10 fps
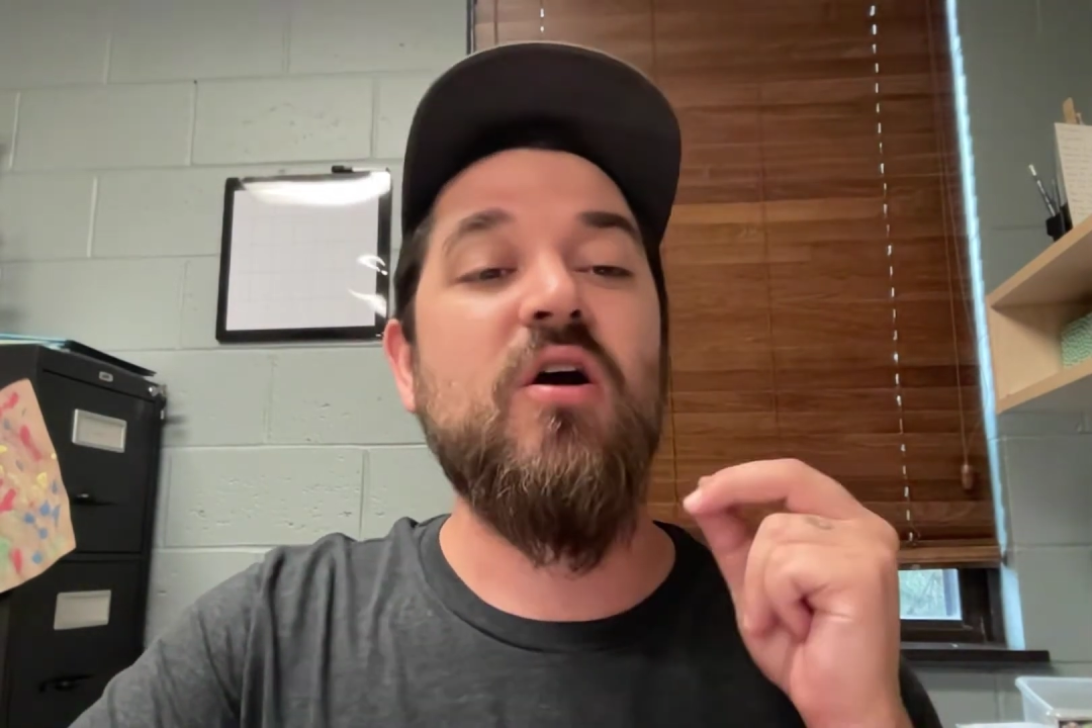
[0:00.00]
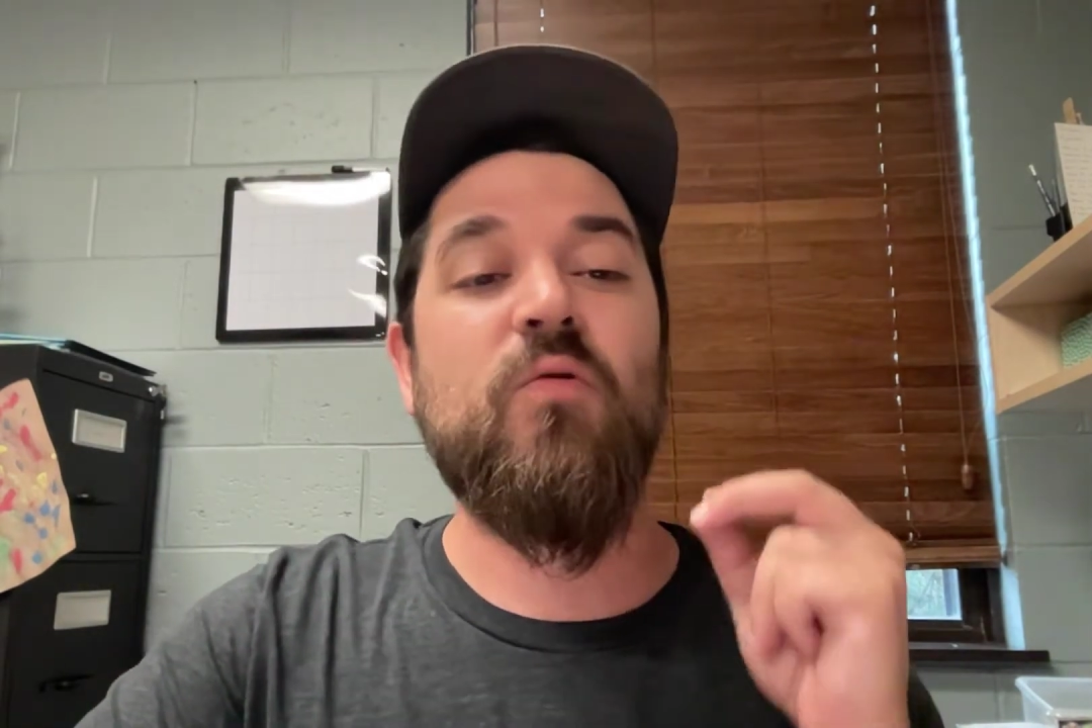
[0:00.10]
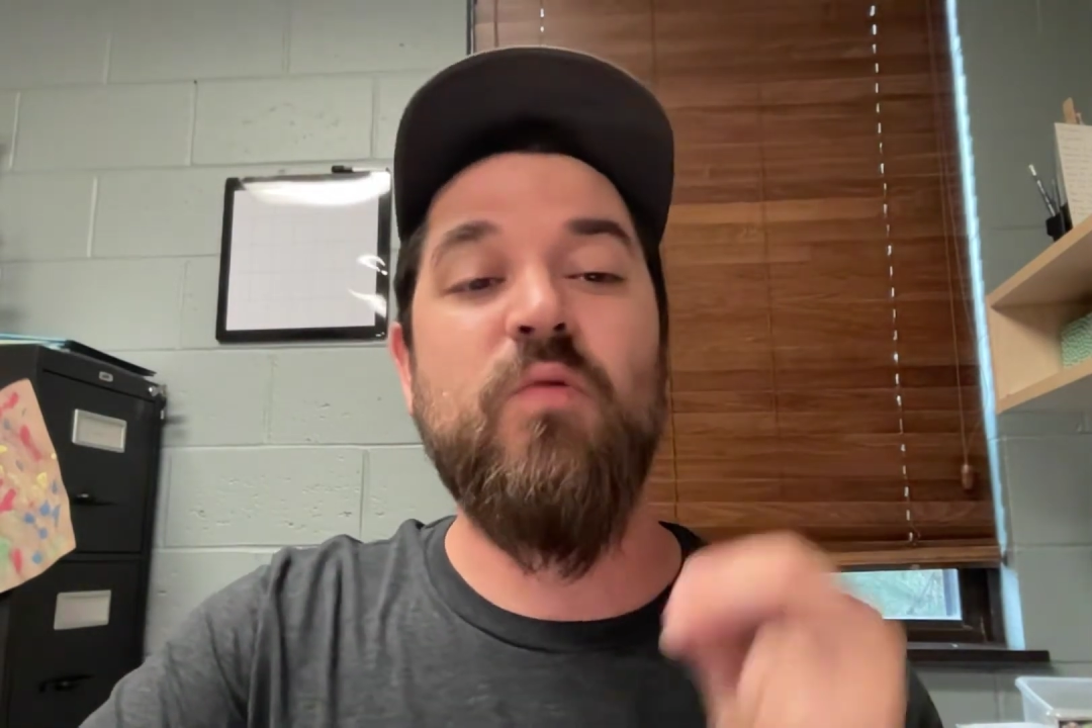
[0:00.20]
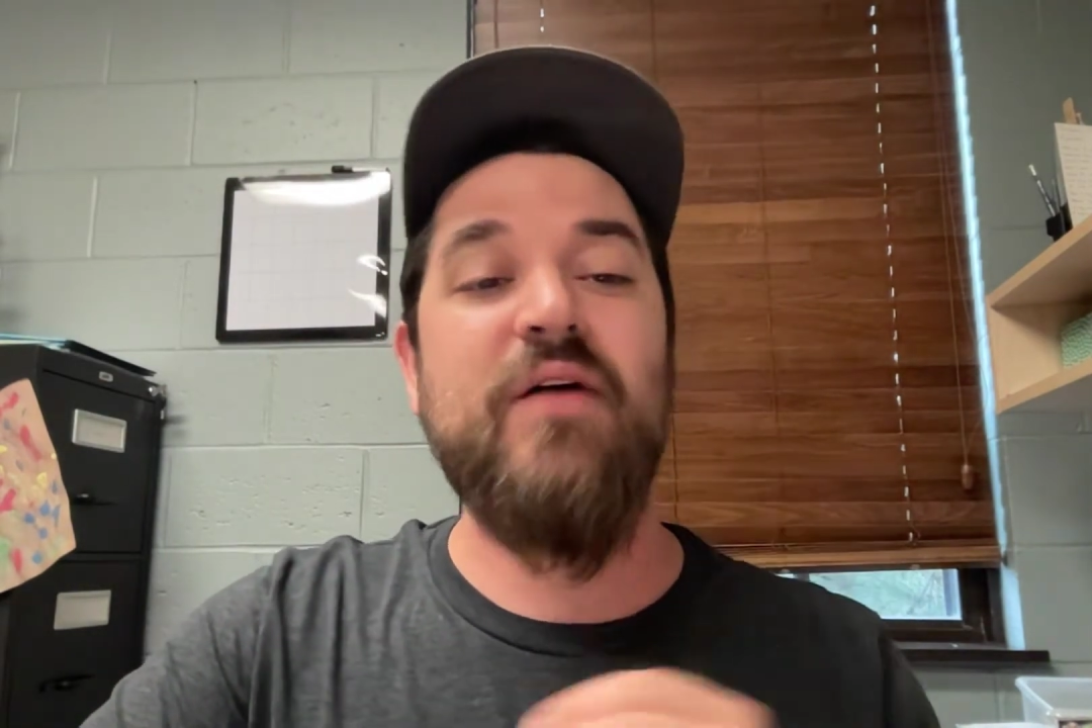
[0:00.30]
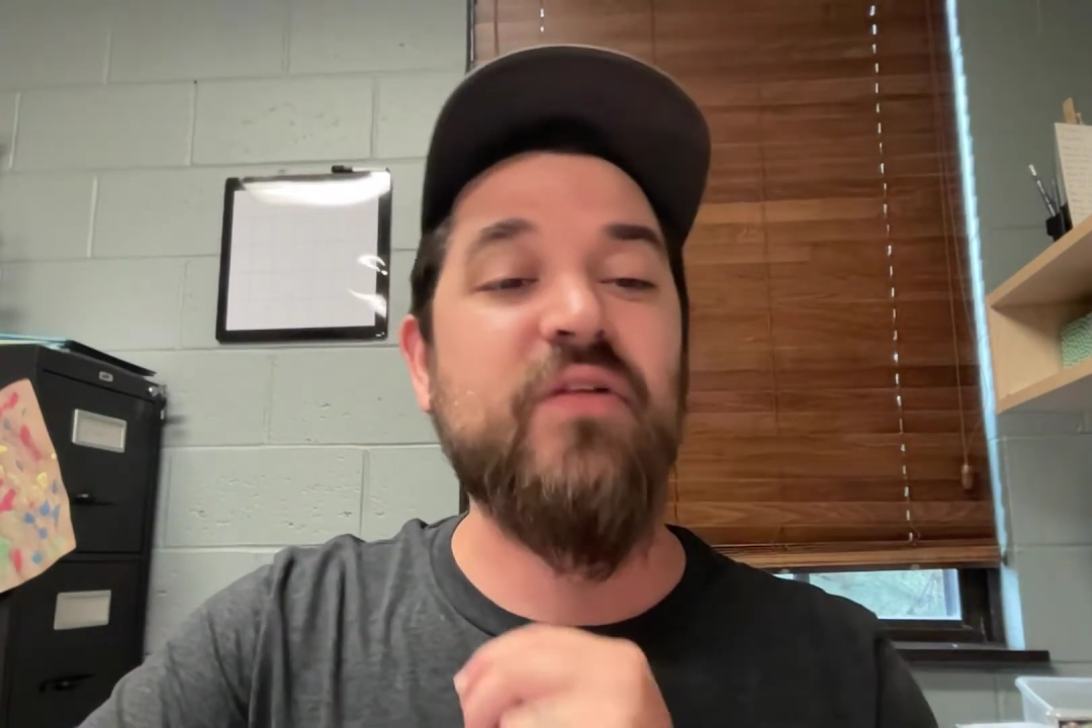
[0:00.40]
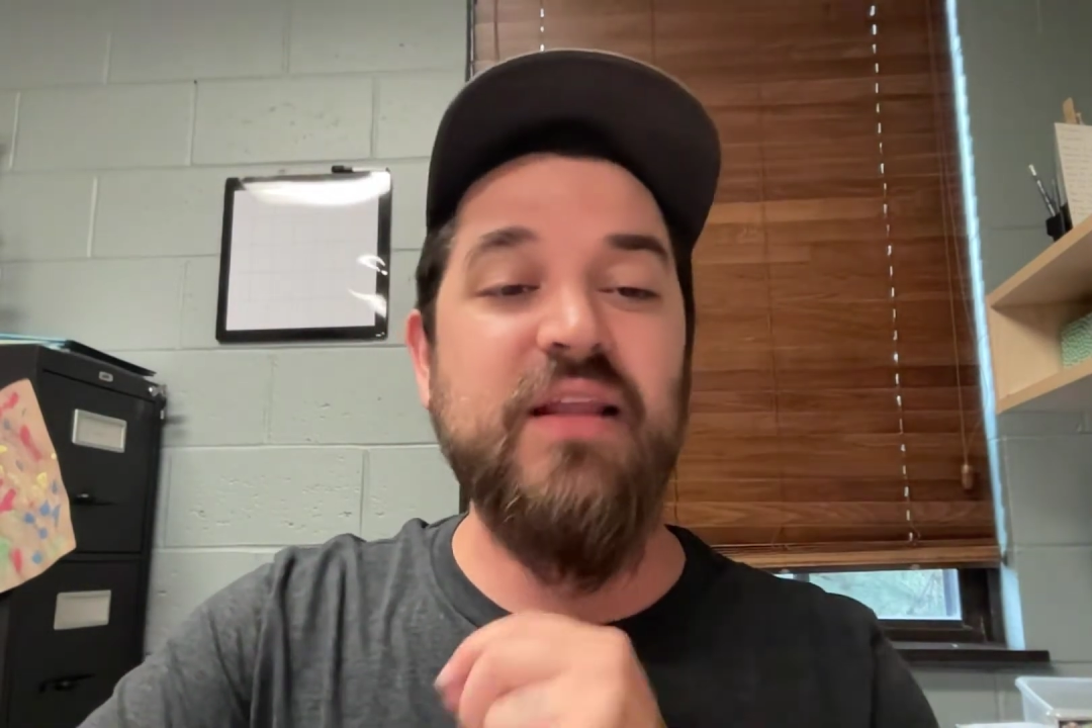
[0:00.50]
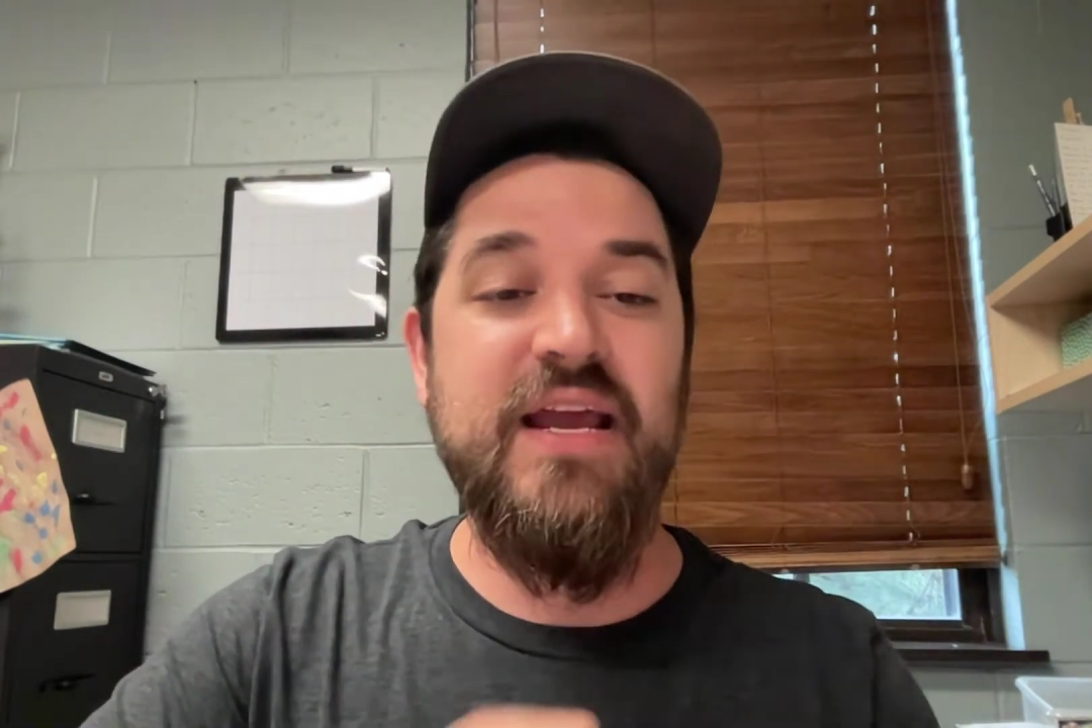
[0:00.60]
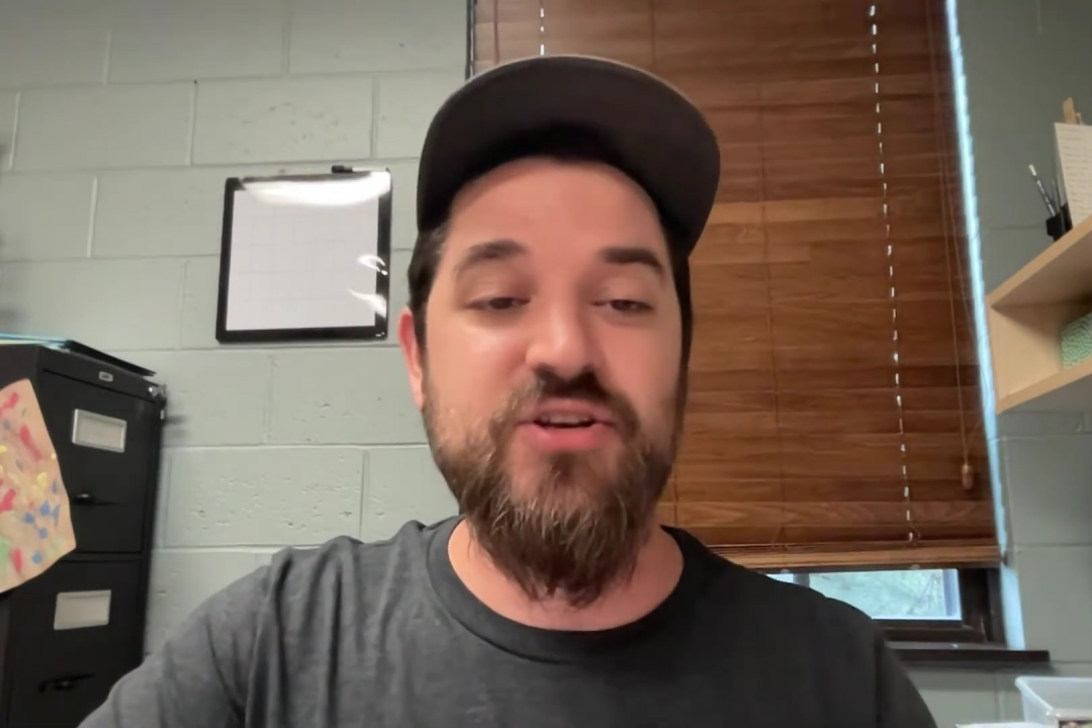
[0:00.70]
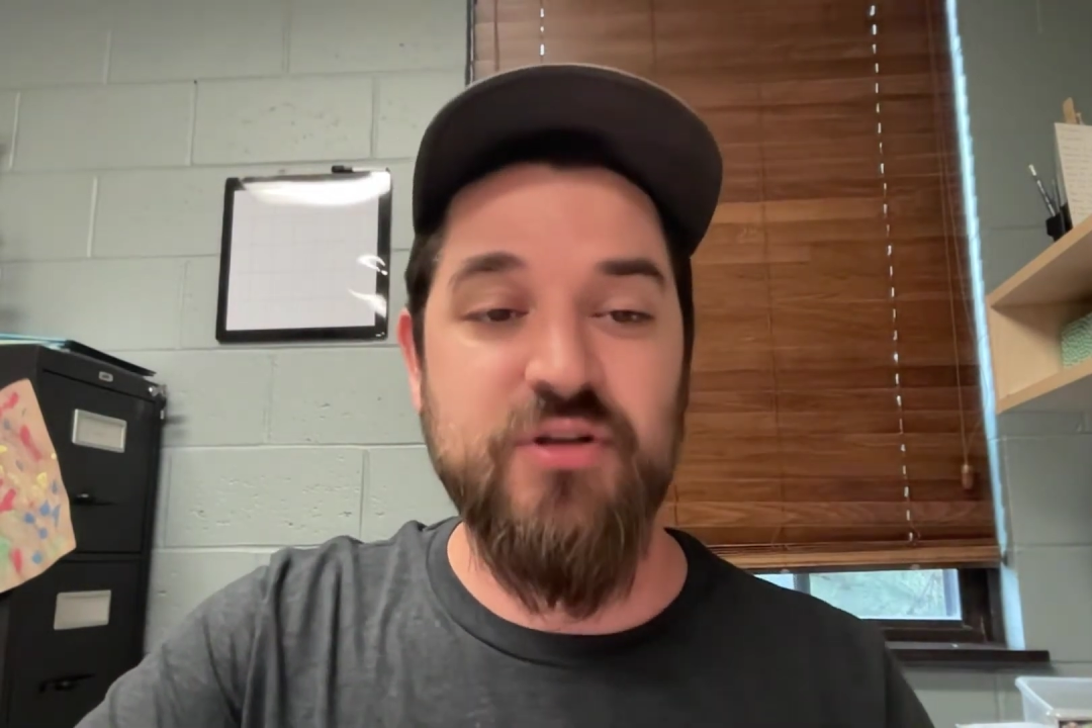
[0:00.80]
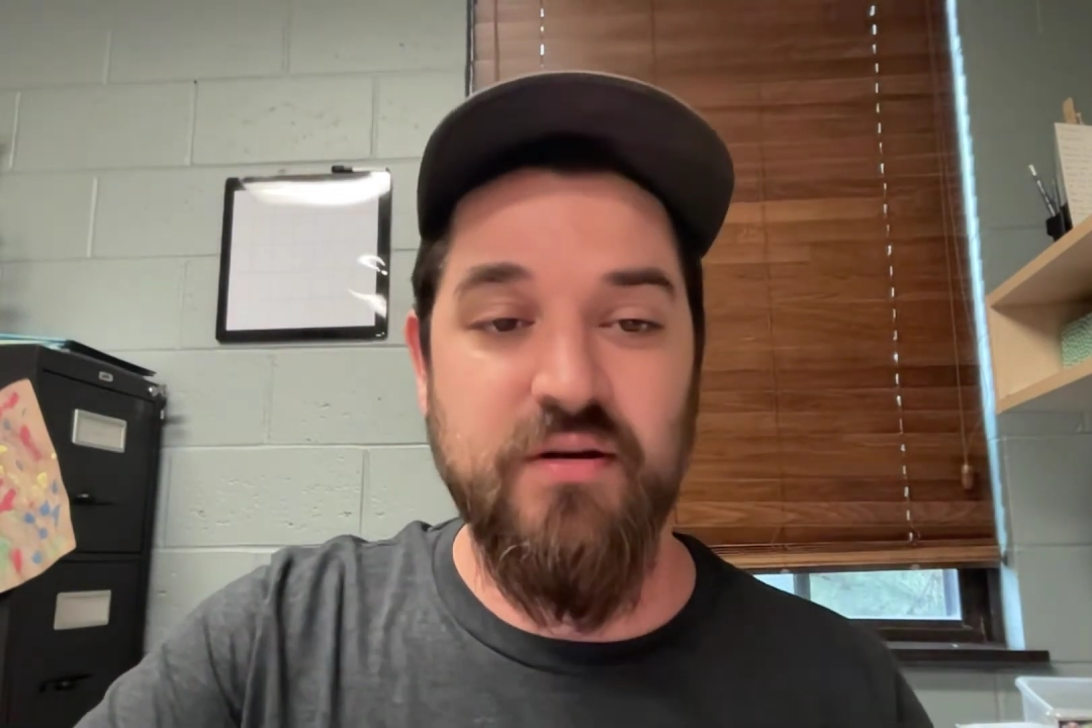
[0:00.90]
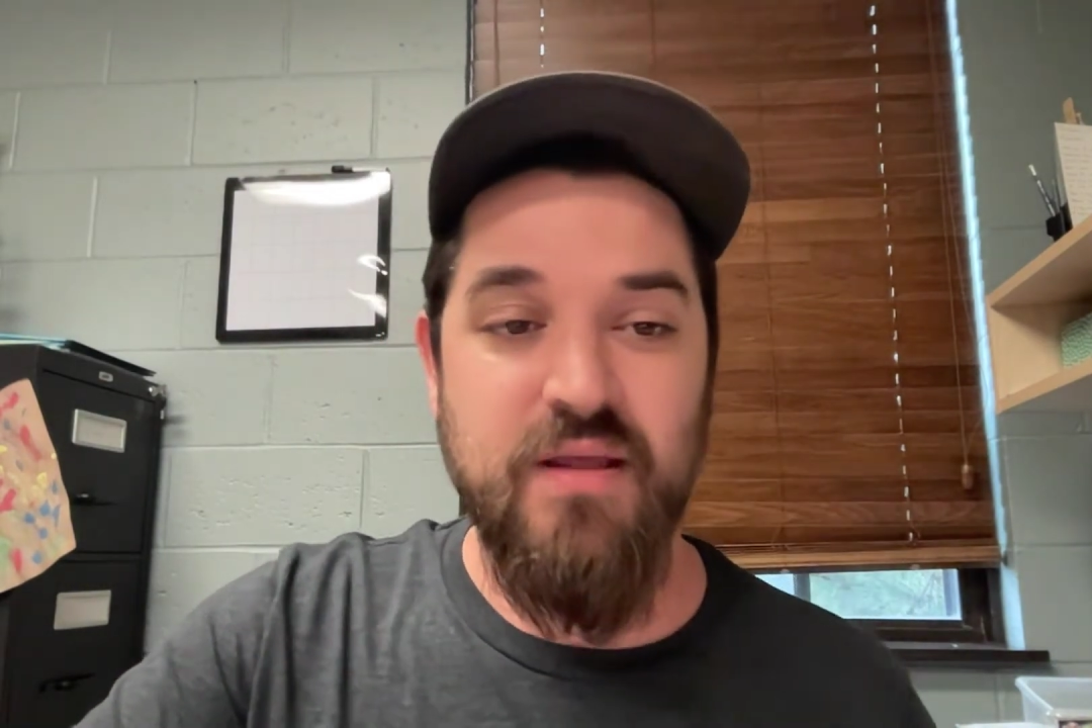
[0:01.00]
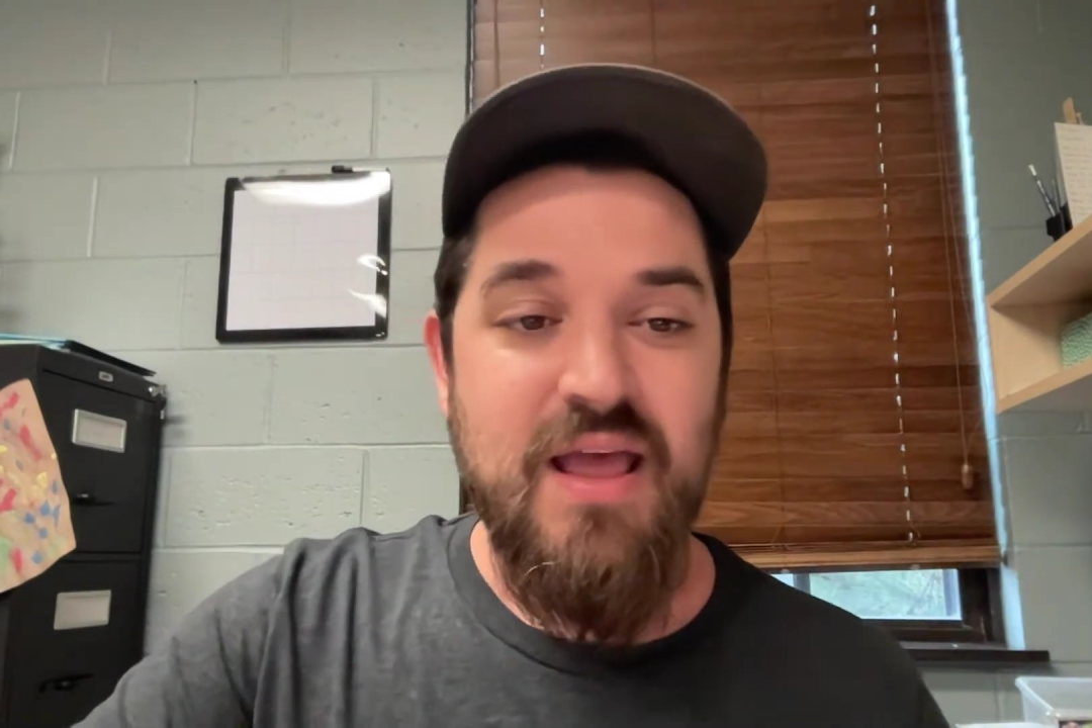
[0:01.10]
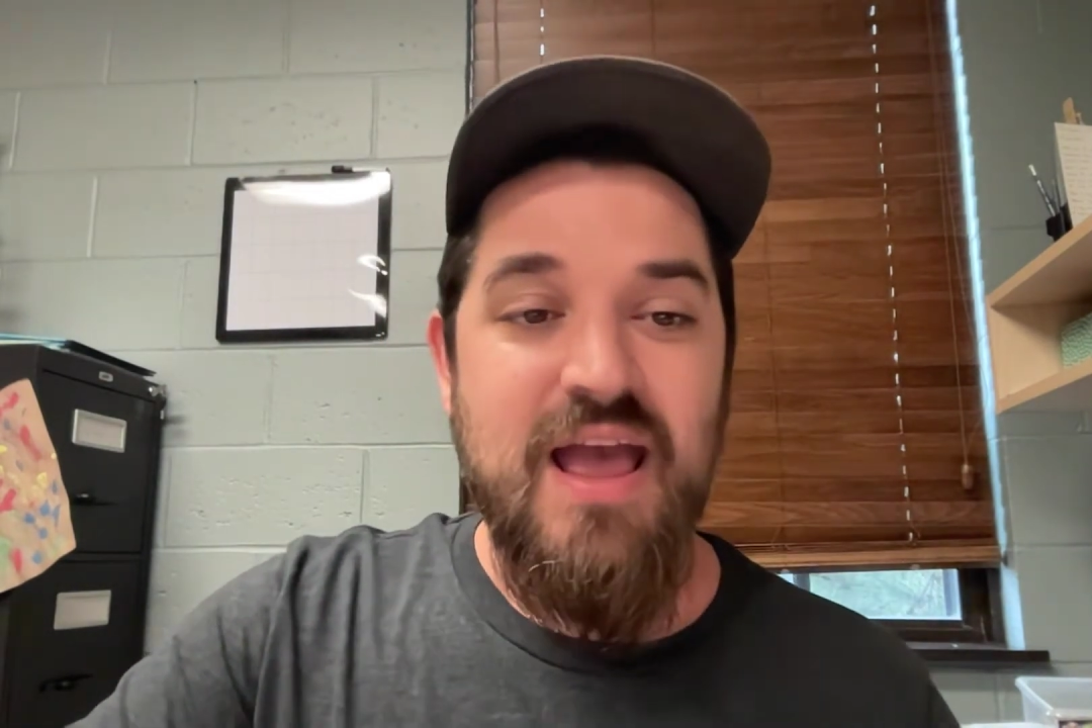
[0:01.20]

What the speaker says: revelation